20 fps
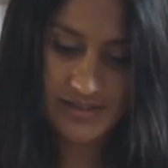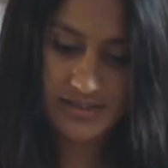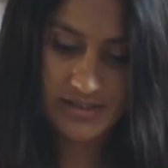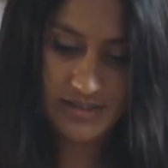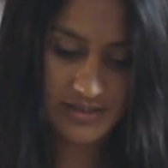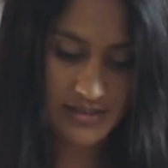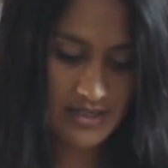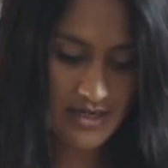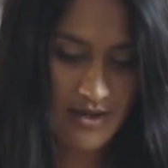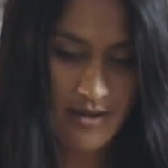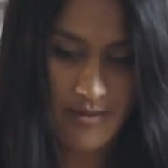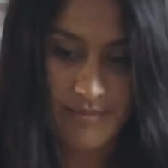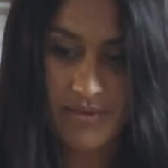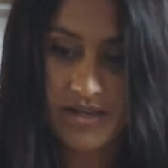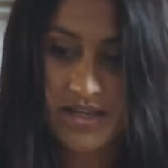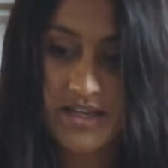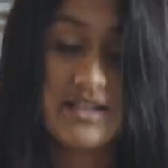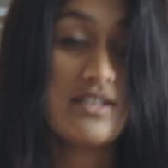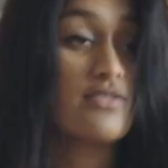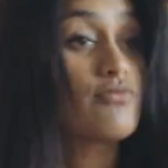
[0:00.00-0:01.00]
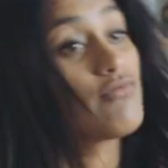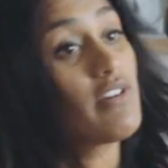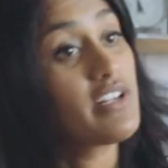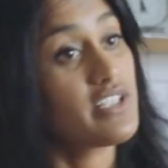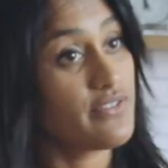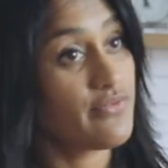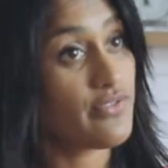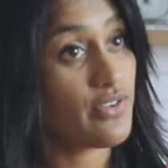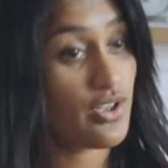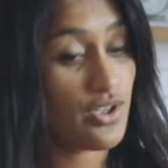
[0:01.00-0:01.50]
that is
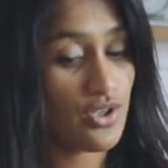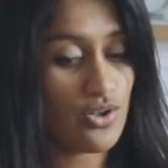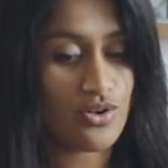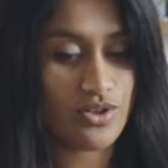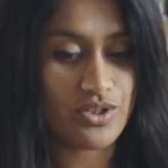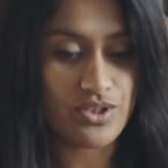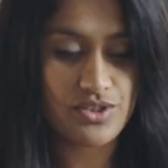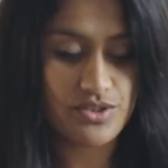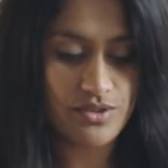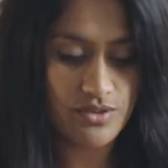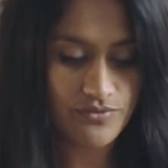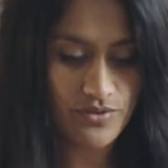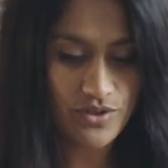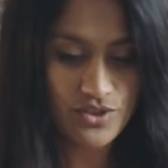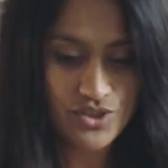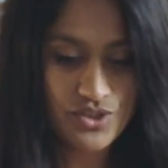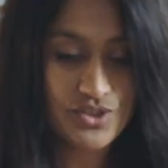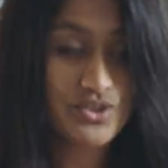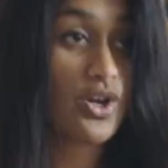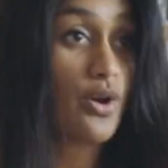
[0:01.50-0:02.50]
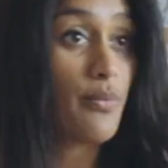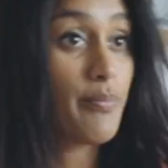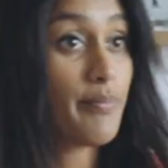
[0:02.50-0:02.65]
ready for the yoghurt. So if I just go